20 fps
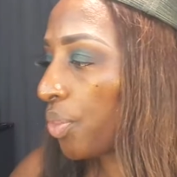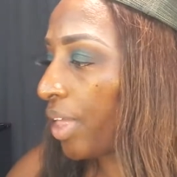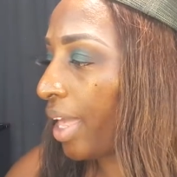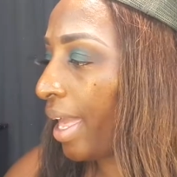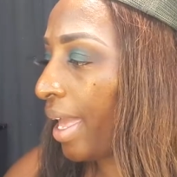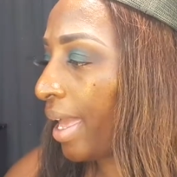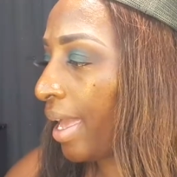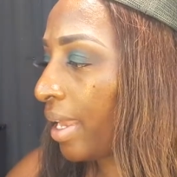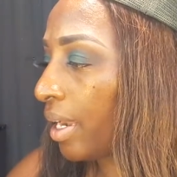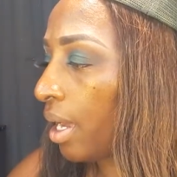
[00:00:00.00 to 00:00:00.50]

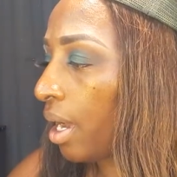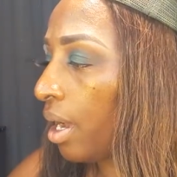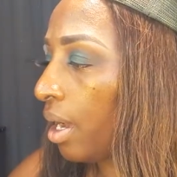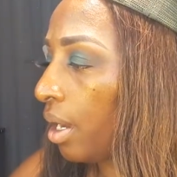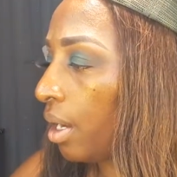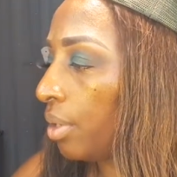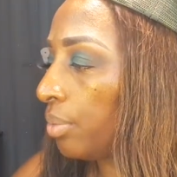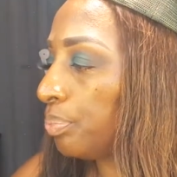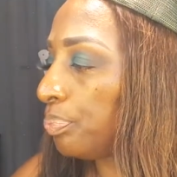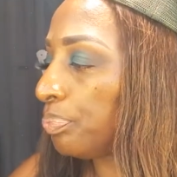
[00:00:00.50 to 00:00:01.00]
that
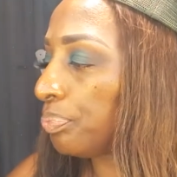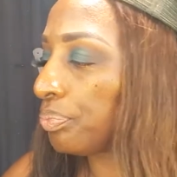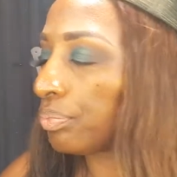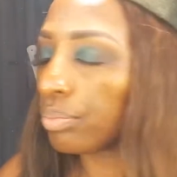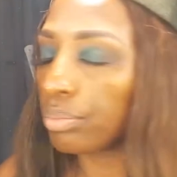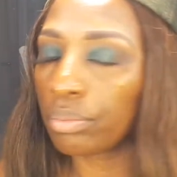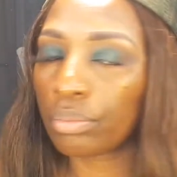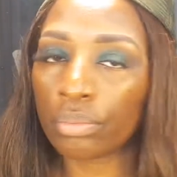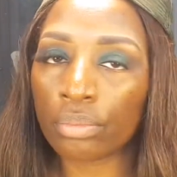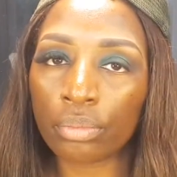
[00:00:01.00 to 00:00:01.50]

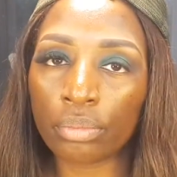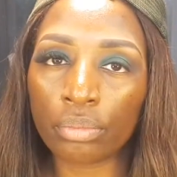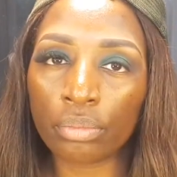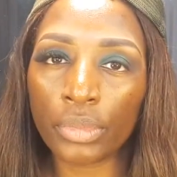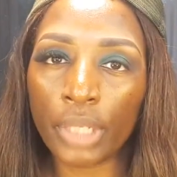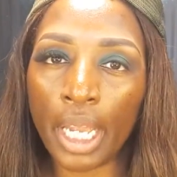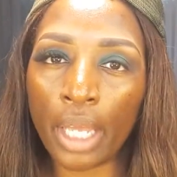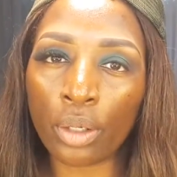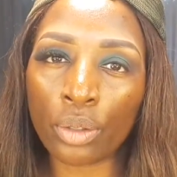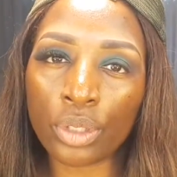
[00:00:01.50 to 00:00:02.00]

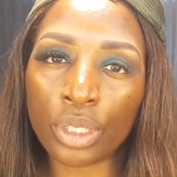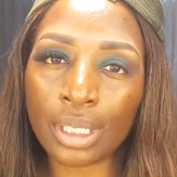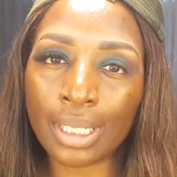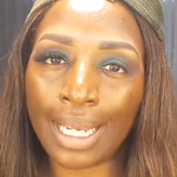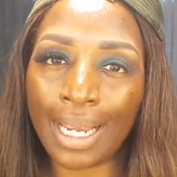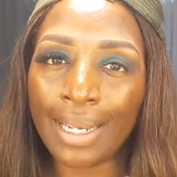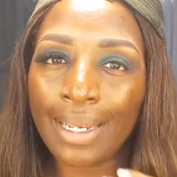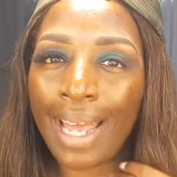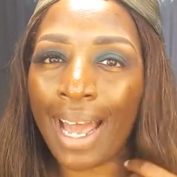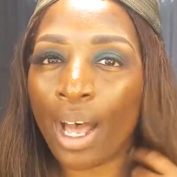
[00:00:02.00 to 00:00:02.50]
it'll
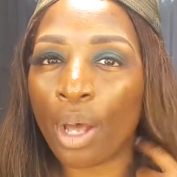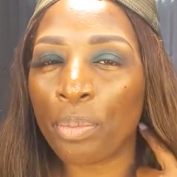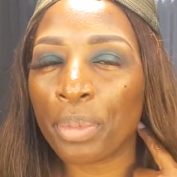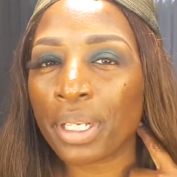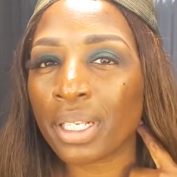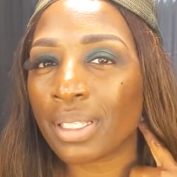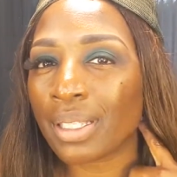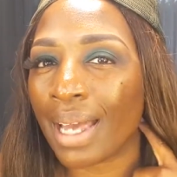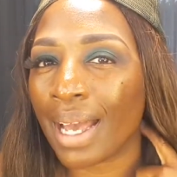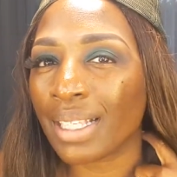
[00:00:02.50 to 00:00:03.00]
stay down,
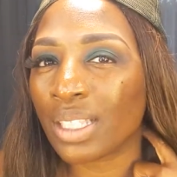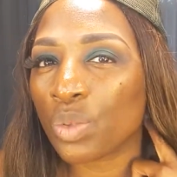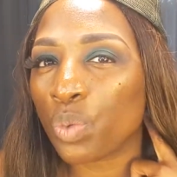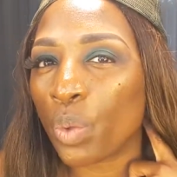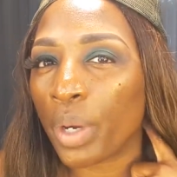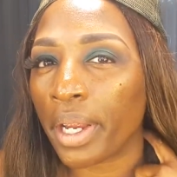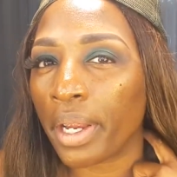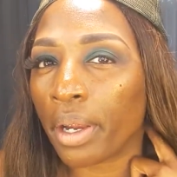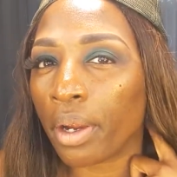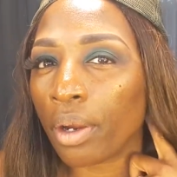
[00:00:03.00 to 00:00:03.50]
because that's
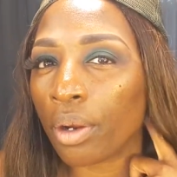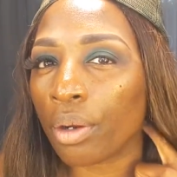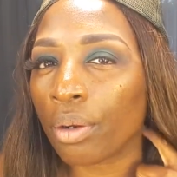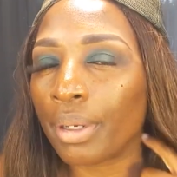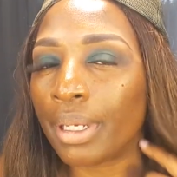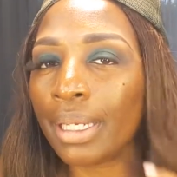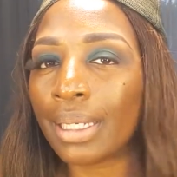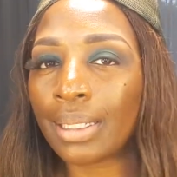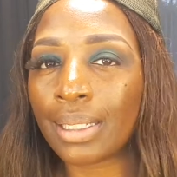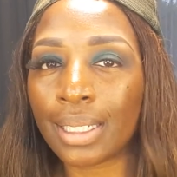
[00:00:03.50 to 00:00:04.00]
where
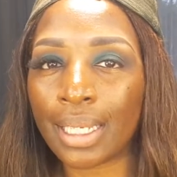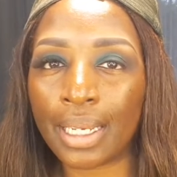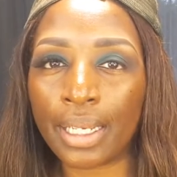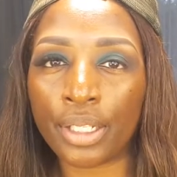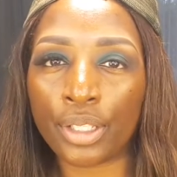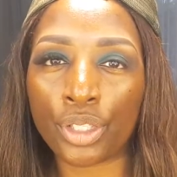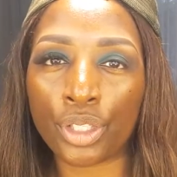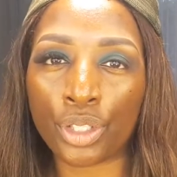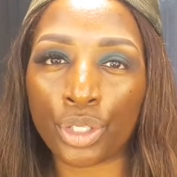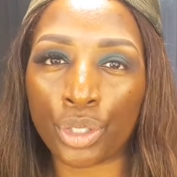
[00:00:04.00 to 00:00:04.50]
it
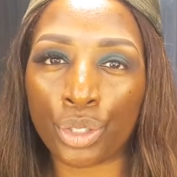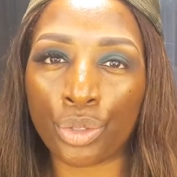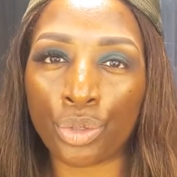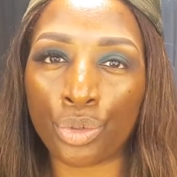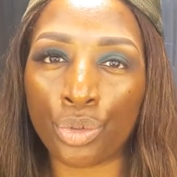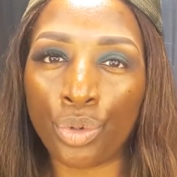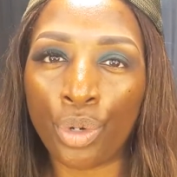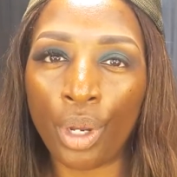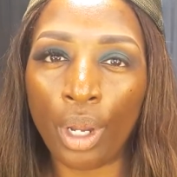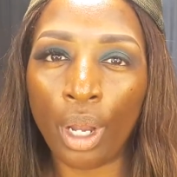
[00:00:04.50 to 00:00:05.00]
tends
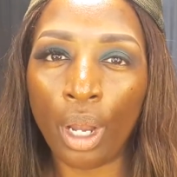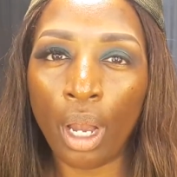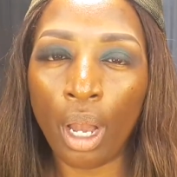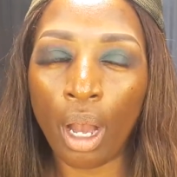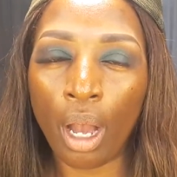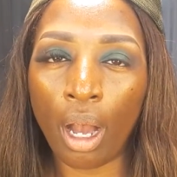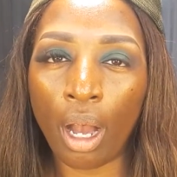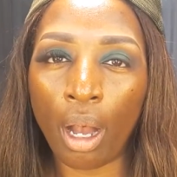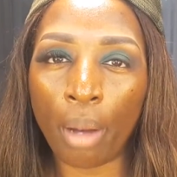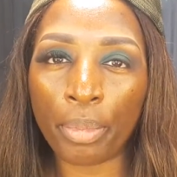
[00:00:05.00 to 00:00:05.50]
to
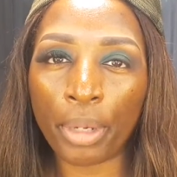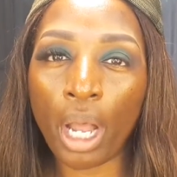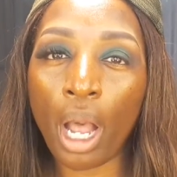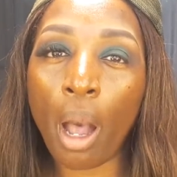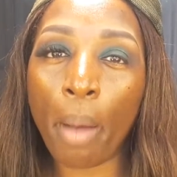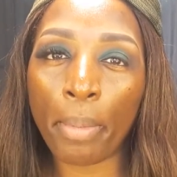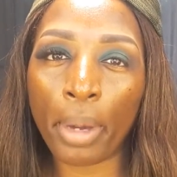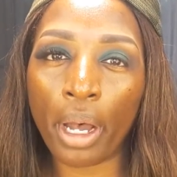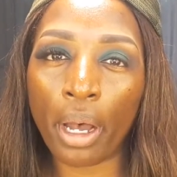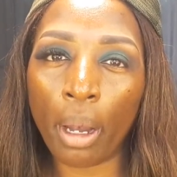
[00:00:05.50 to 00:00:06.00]

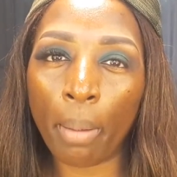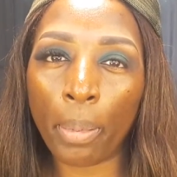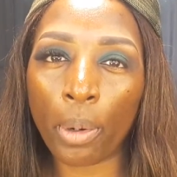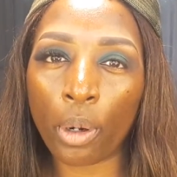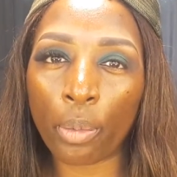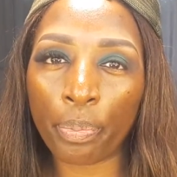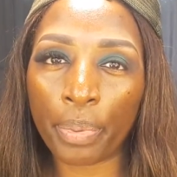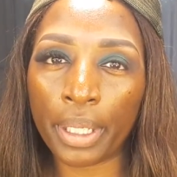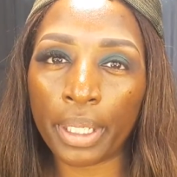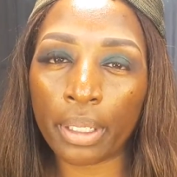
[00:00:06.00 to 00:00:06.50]
come up
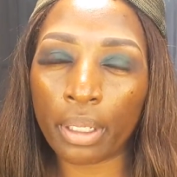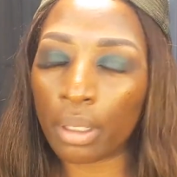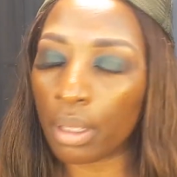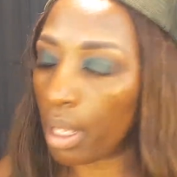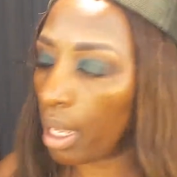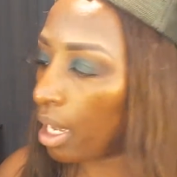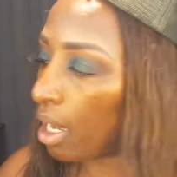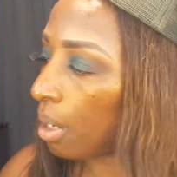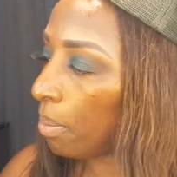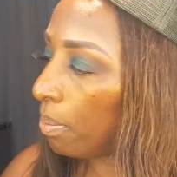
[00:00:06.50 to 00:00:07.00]
or peel
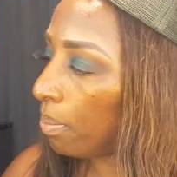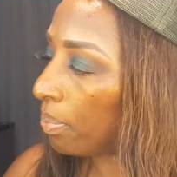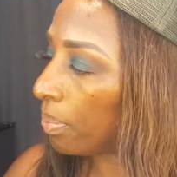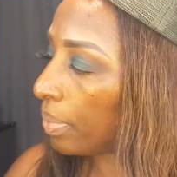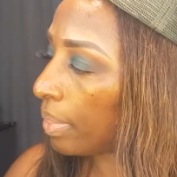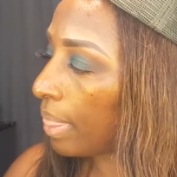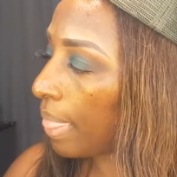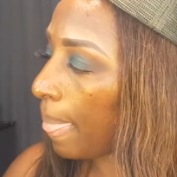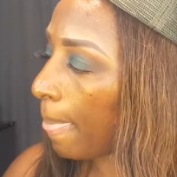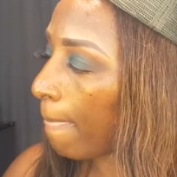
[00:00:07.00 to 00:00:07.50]
up.
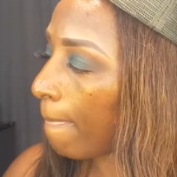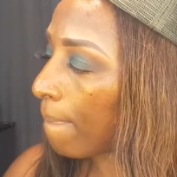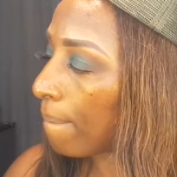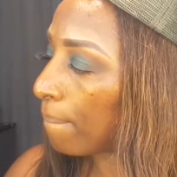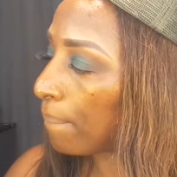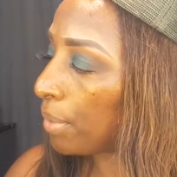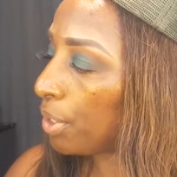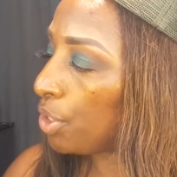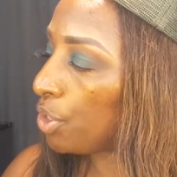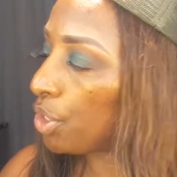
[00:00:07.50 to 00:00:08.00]

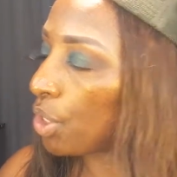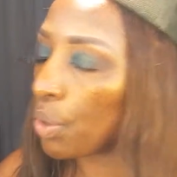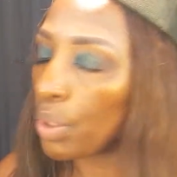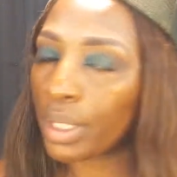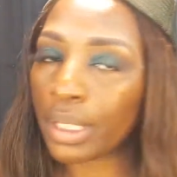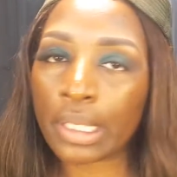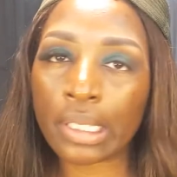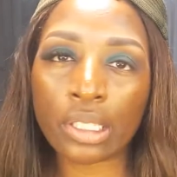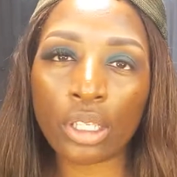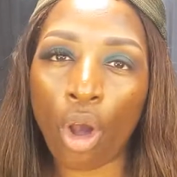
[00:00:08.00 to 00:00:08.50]
You
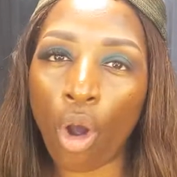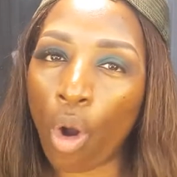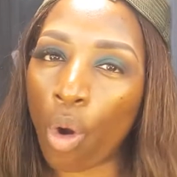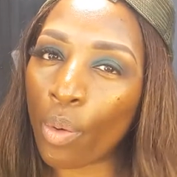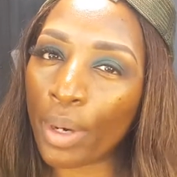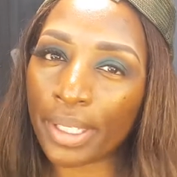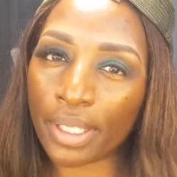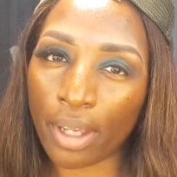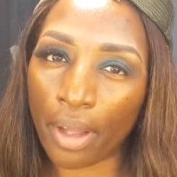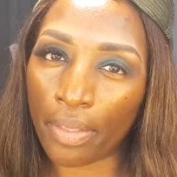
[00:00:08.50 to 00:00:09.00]
notice it's
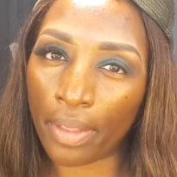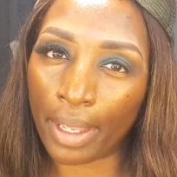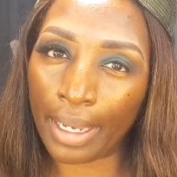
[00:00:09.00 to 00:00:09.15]
always on